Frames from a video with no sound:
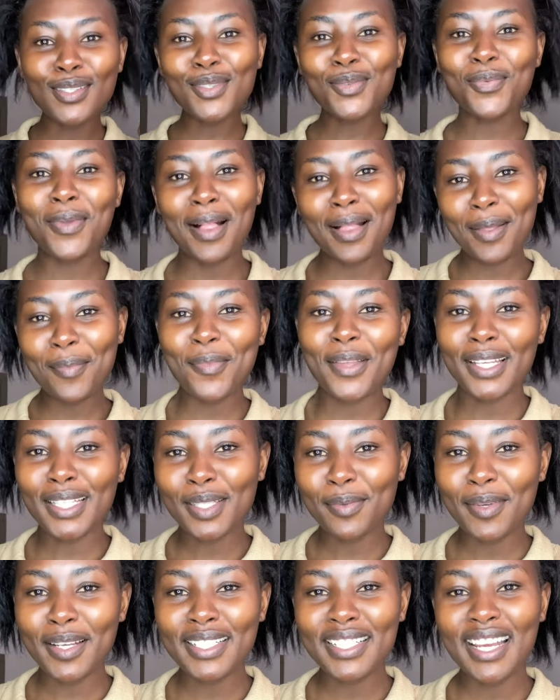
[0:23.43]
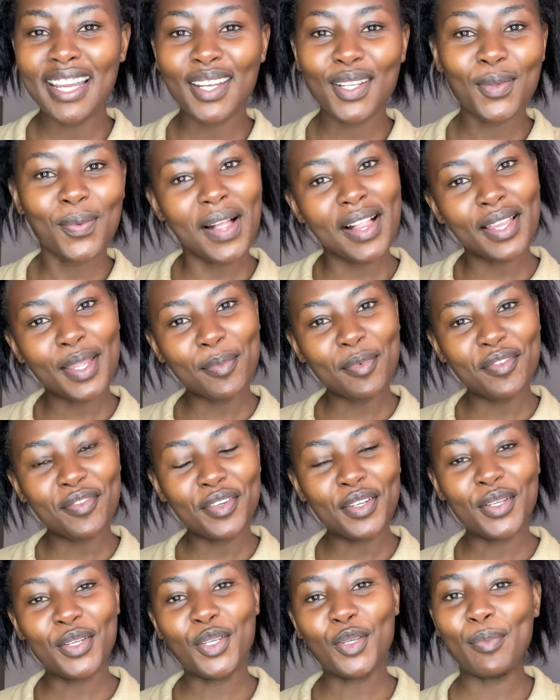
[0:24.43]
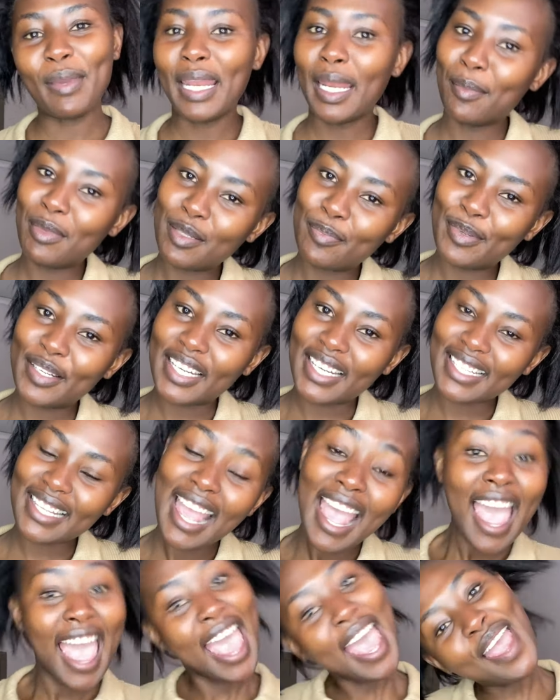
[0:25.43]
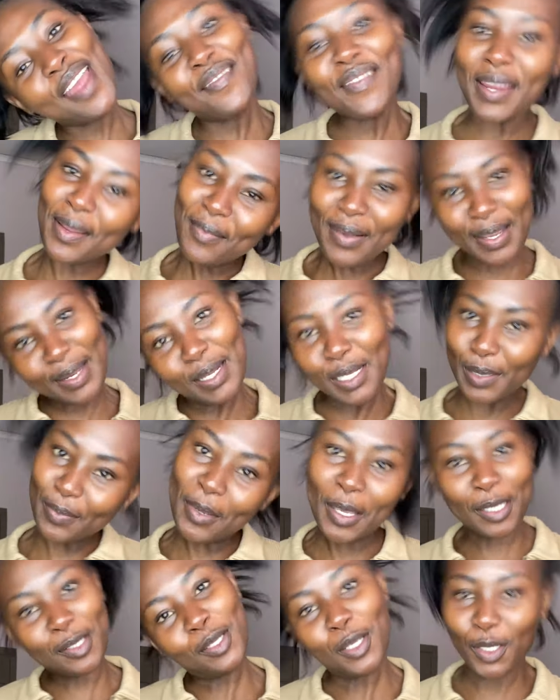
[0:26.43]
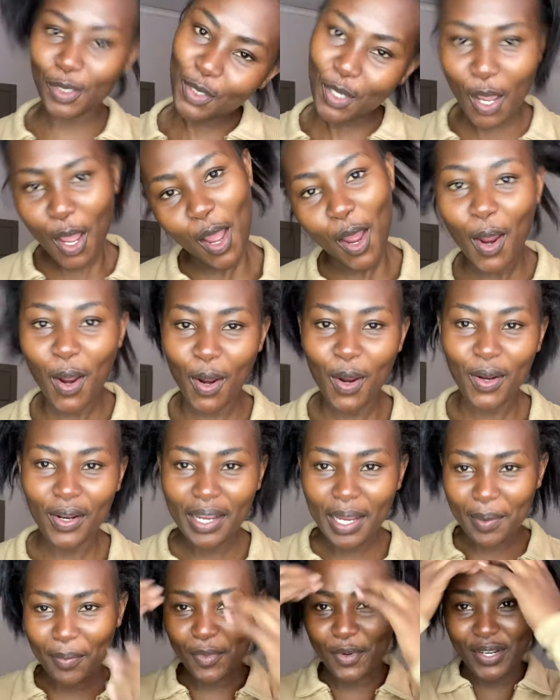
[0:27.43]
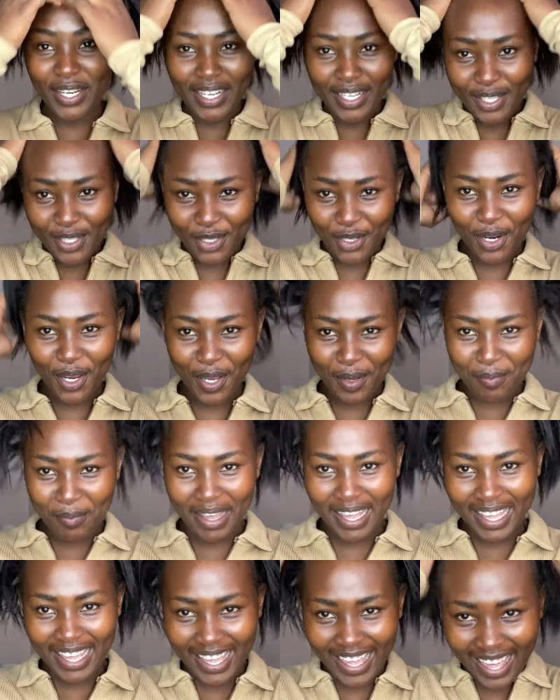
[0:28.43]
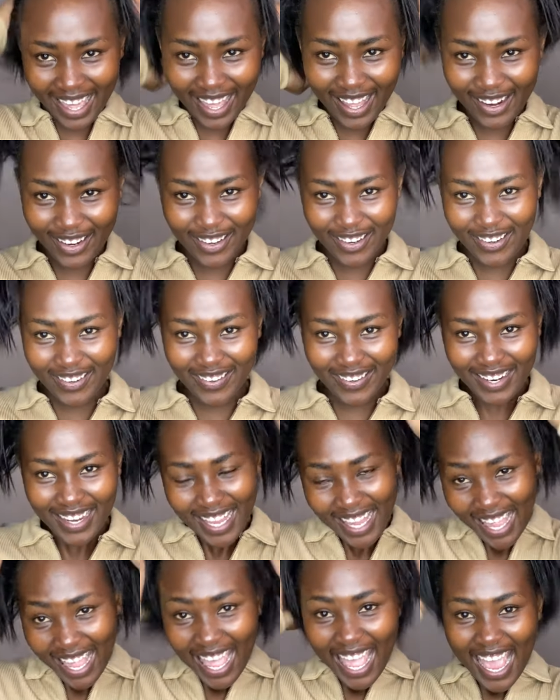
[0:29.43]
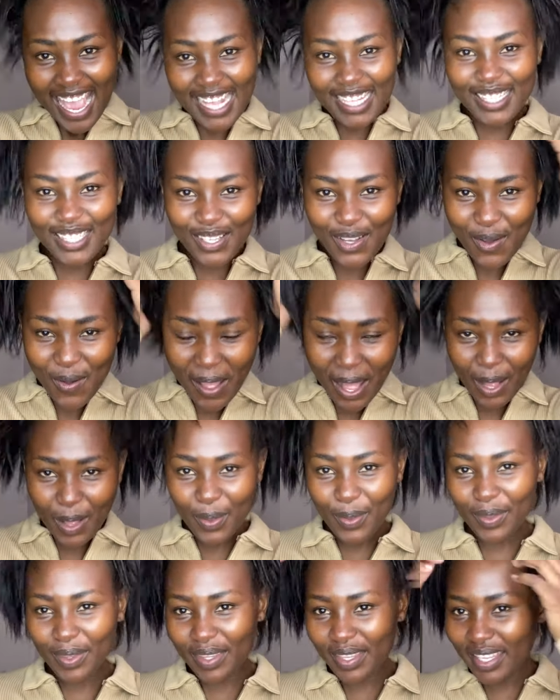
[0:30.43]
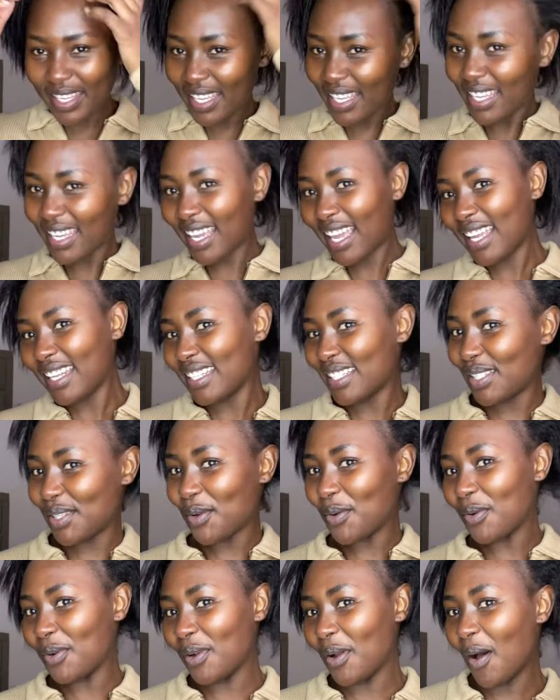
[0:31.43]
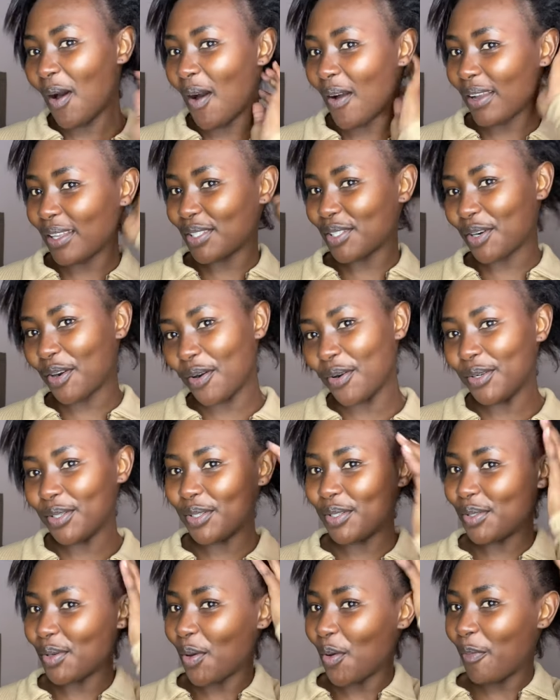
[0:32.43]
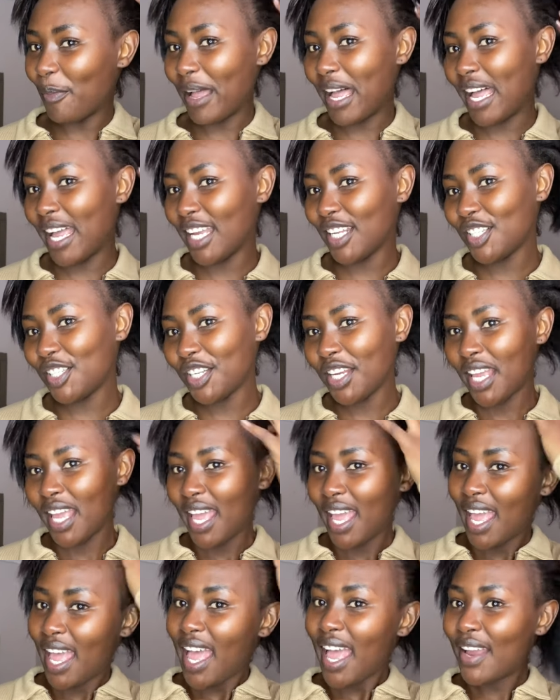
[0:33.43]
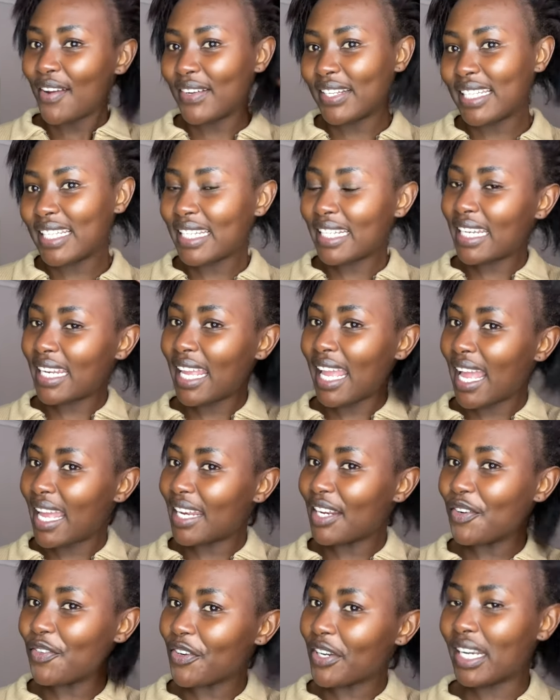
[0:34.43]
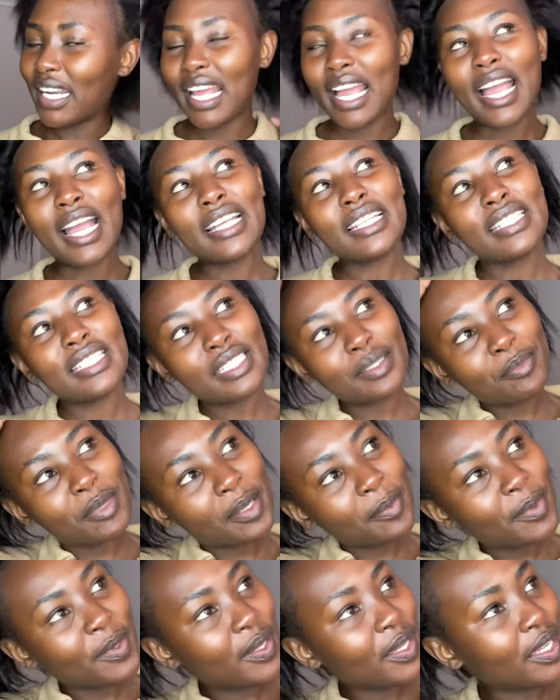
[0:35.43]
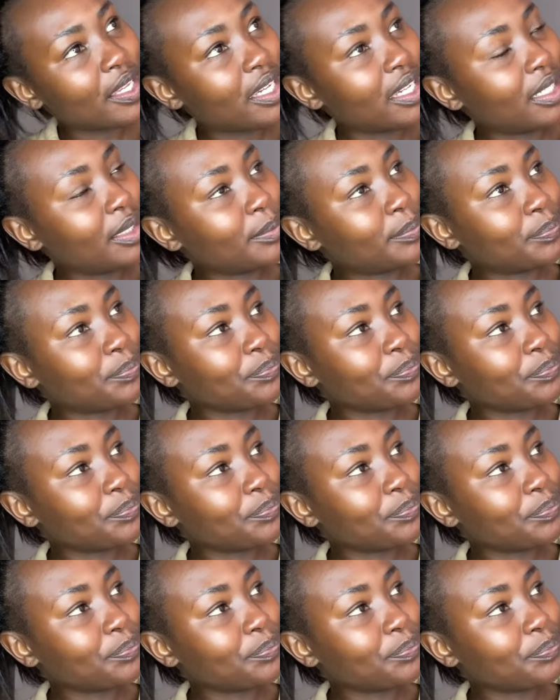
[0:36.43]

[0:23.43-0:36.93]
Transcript: Welcome back to my channel. Welcome if you're new. My name is Bernice. Everybody's big sister. I'm really enjoying my hair. It's so healthy and so long. It's grown so much. Recently had it relaxed, maybe a